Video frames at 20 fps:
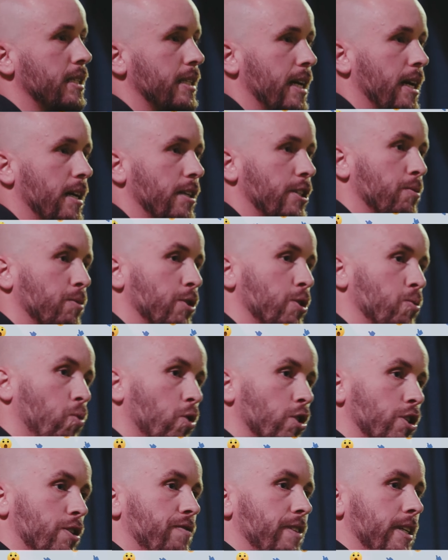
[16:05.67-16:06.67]
to get someone to
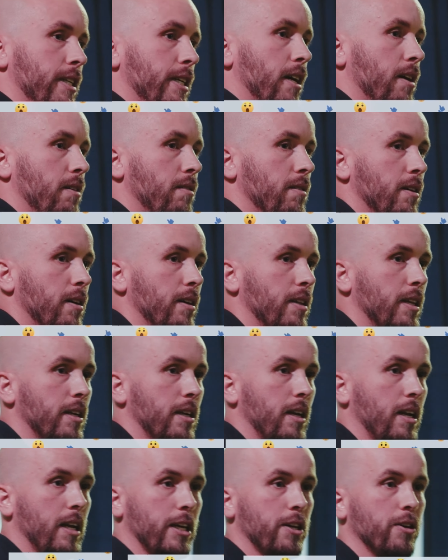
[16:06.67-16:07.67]
watch a video
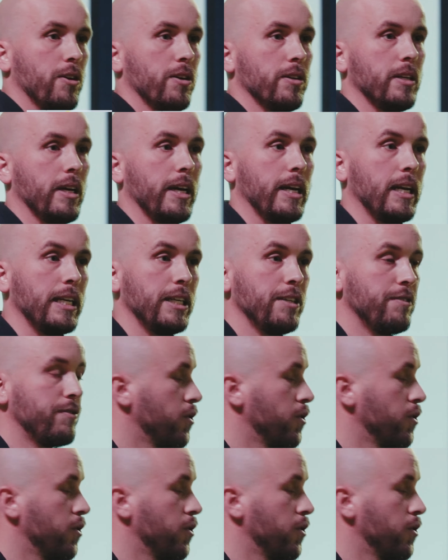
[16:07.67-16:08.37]
and click on a lead